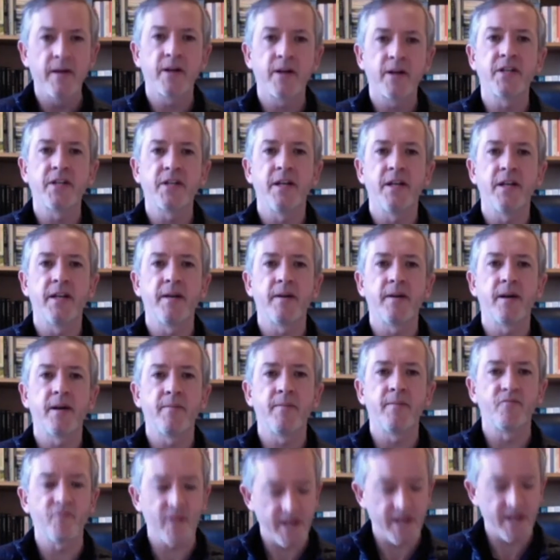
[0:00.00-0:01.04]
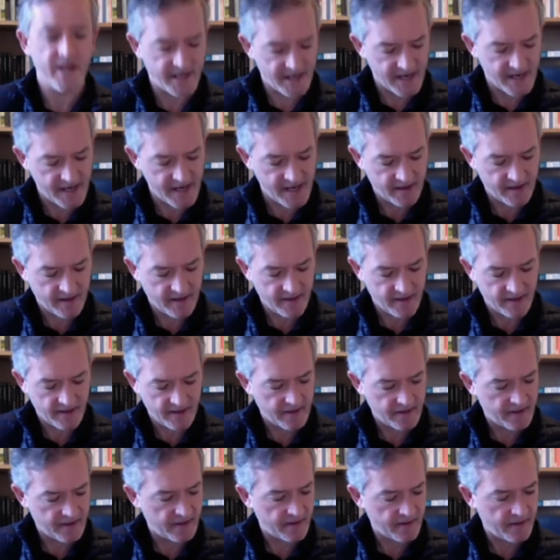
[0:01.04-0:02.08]
this in, then I'm ready
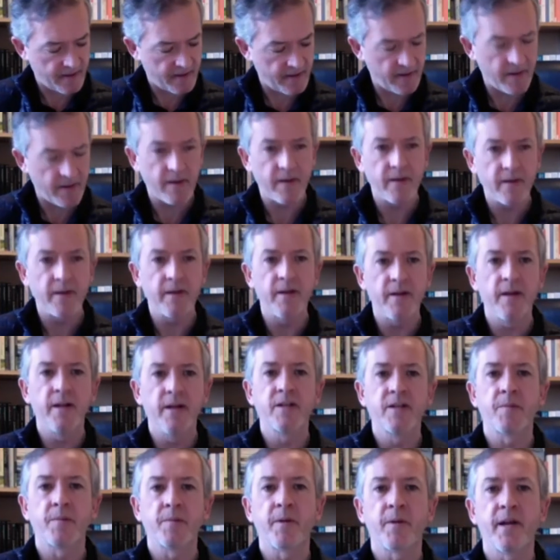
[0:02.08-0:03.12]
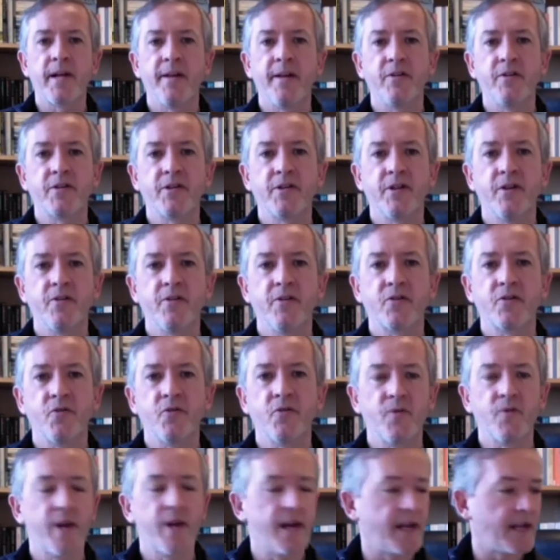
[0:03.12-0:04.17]
to play those notes
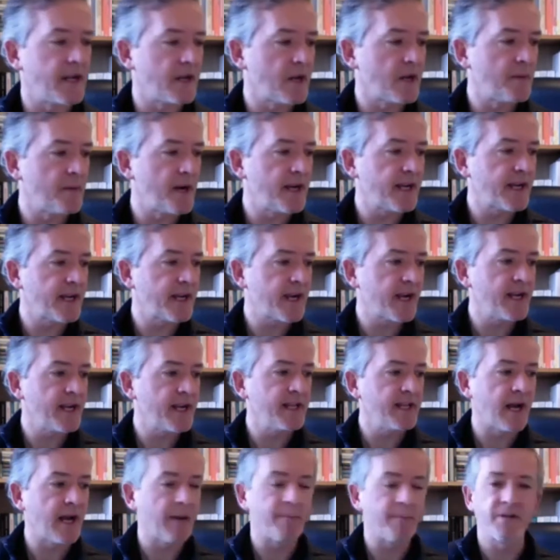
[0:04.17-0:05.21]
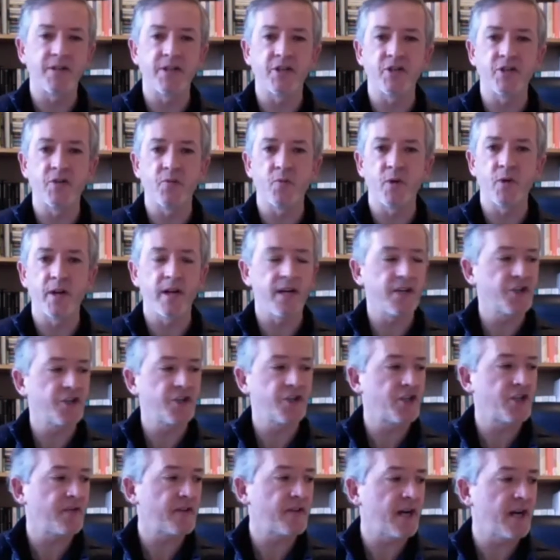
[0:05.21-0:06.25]
already. And I might get in that position when I
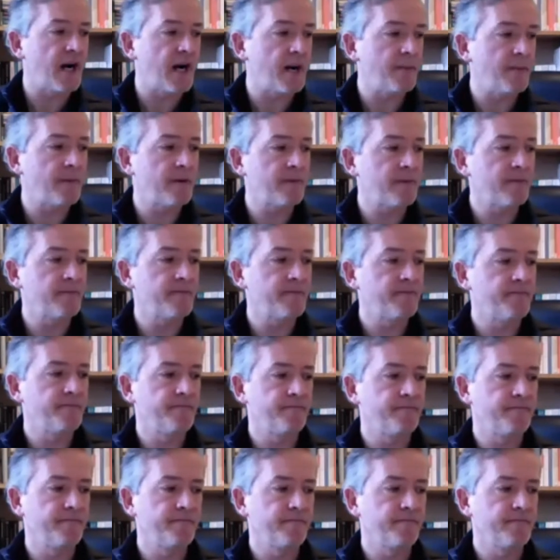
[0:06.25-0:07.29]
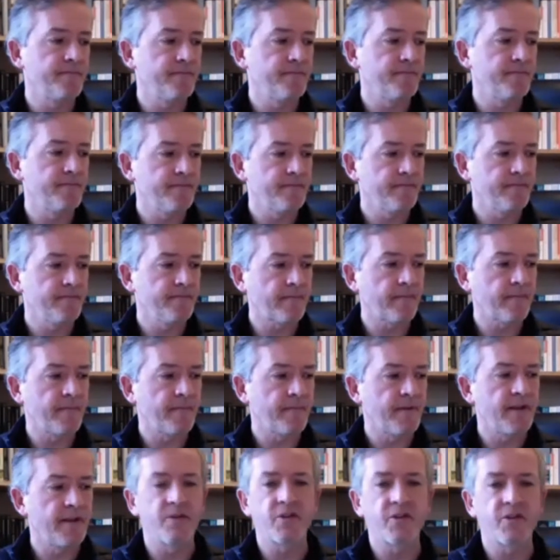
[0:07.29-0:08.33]
shift up.
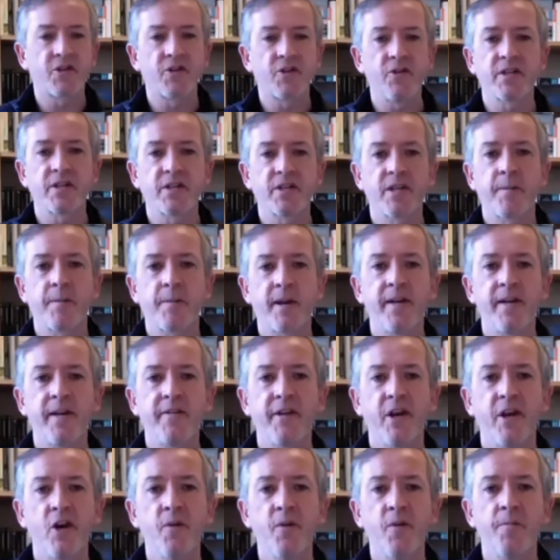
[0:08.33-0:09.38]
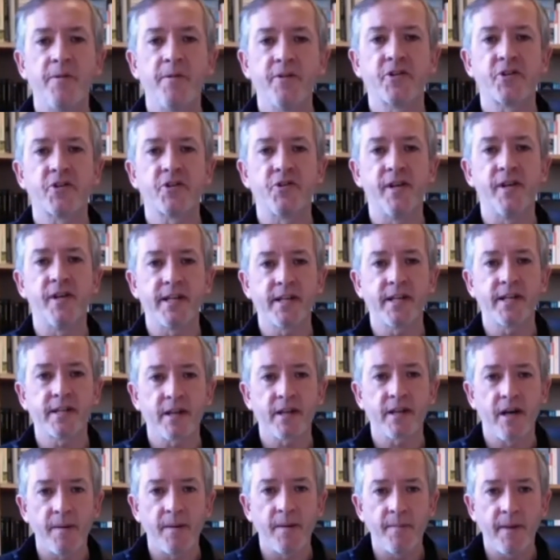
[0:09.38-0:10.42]
So as soon as I play the open strings,
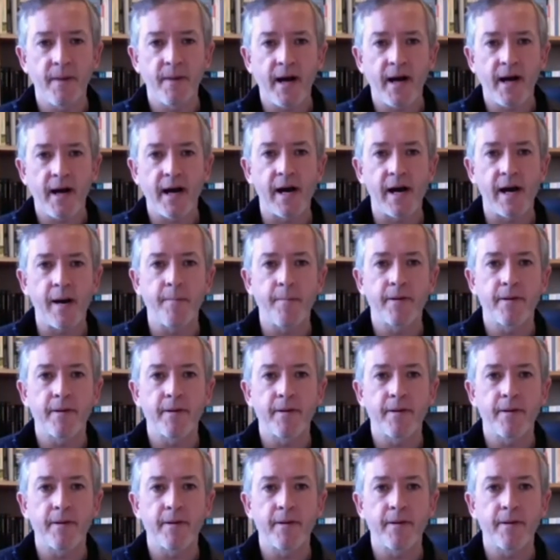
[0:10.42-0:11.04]
I'm up.